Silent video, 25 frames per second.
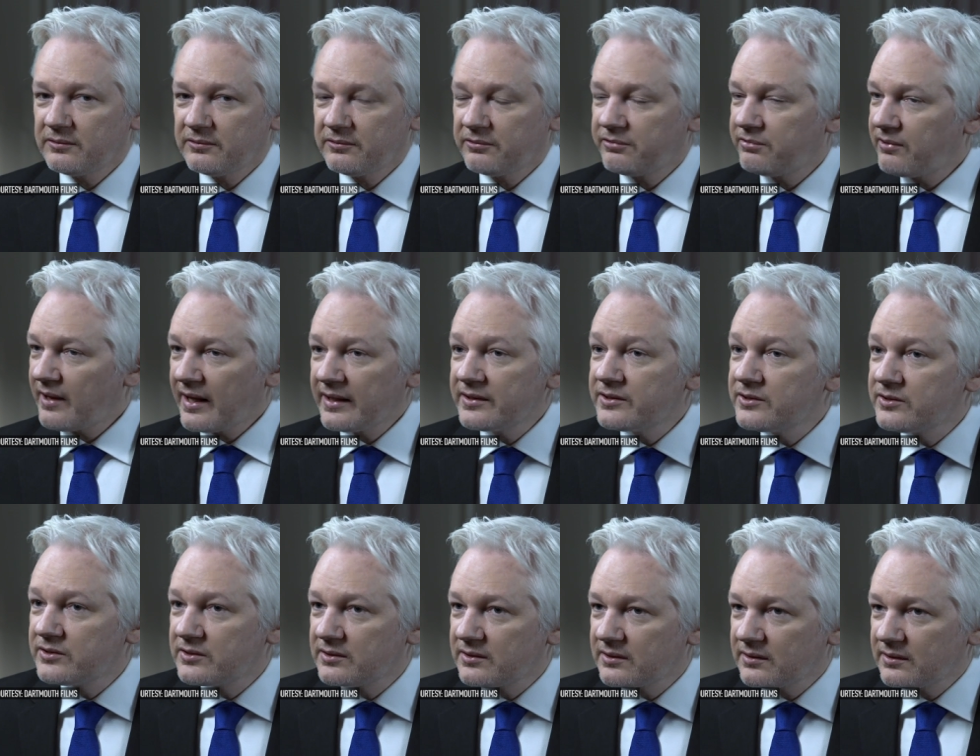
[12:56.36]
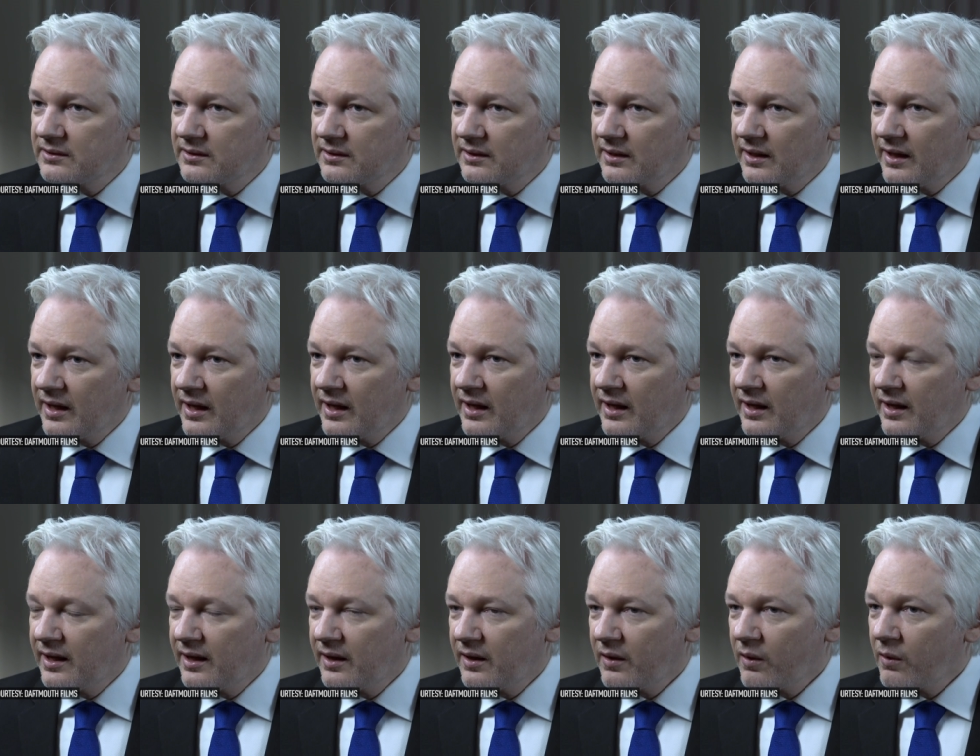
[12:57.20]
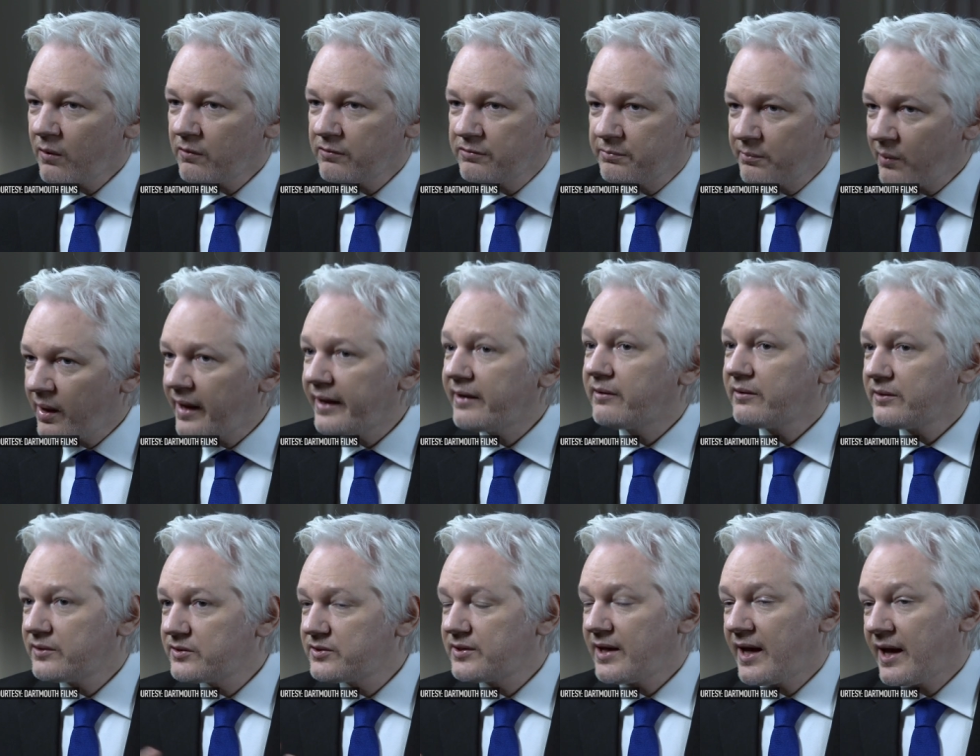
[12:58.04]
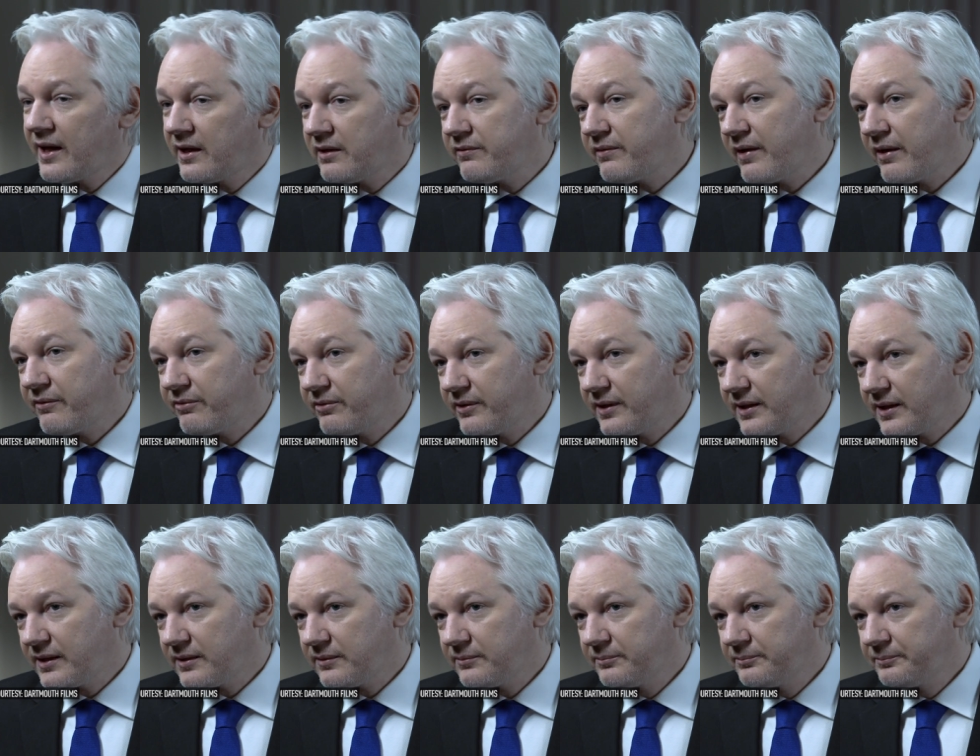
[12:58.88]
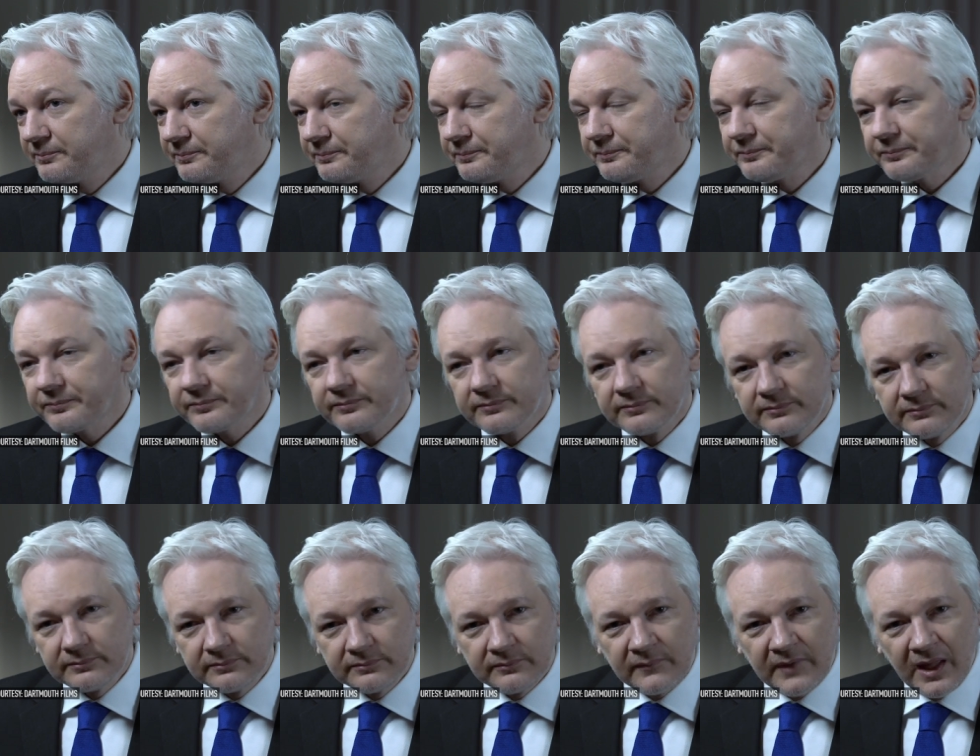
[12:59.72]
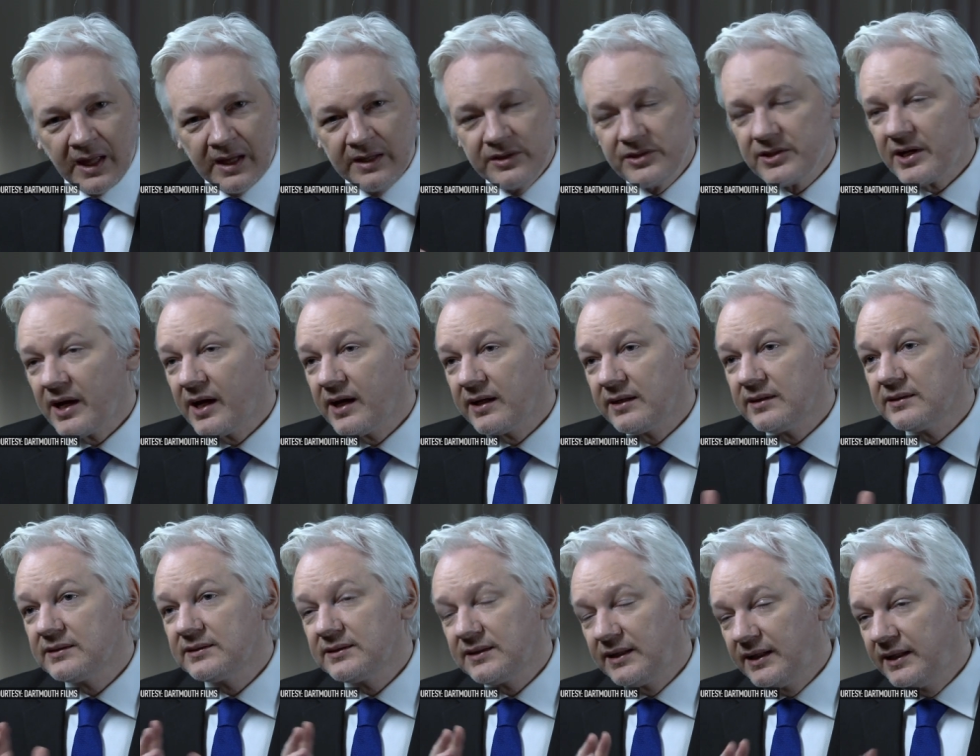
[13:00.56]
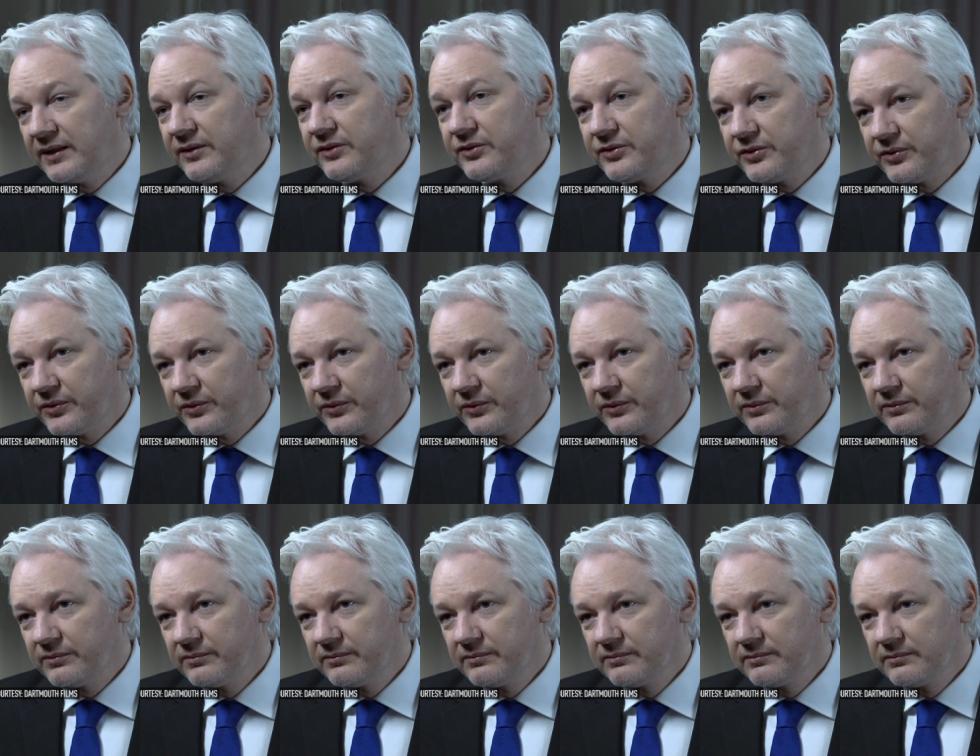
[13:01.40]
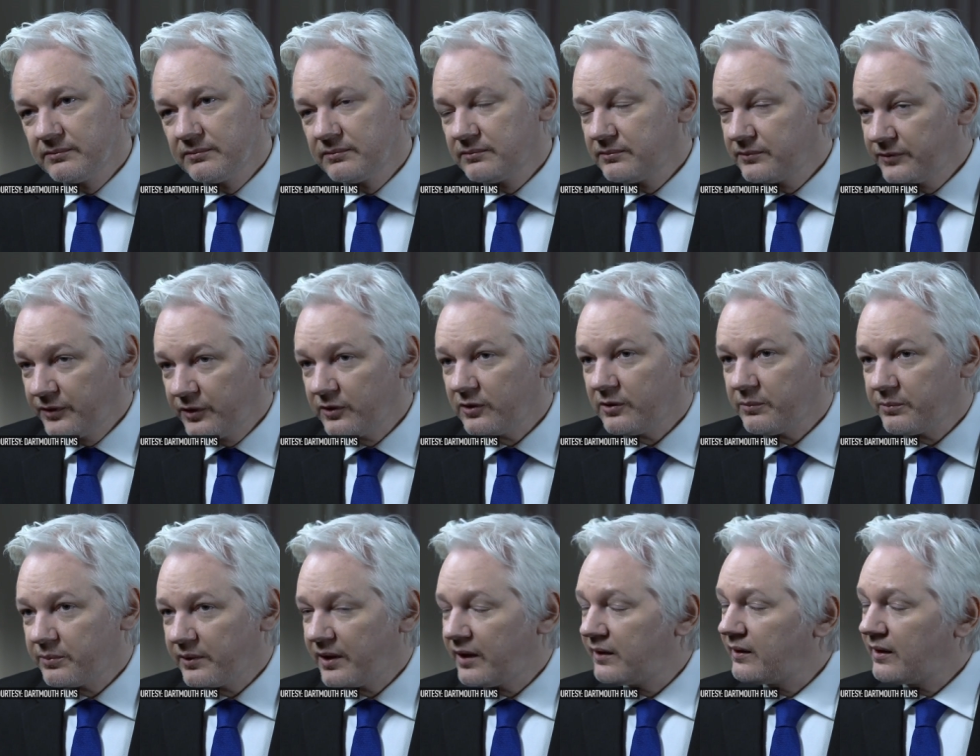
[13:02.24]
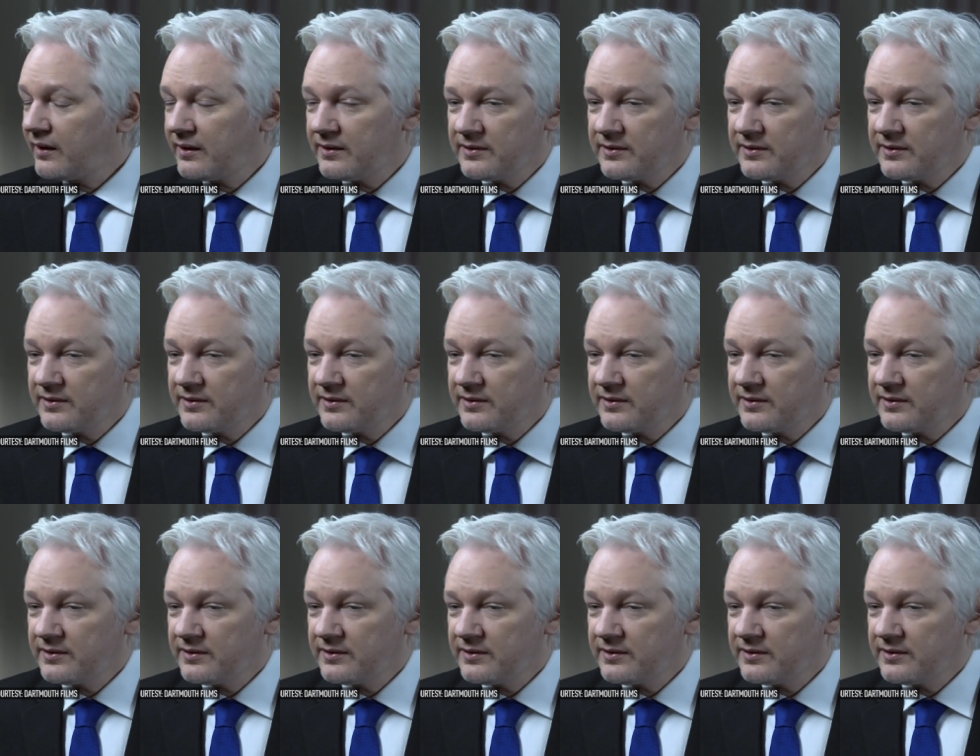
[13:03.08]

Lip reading: floods of migrants out of Africa and jihadists into Europe, and that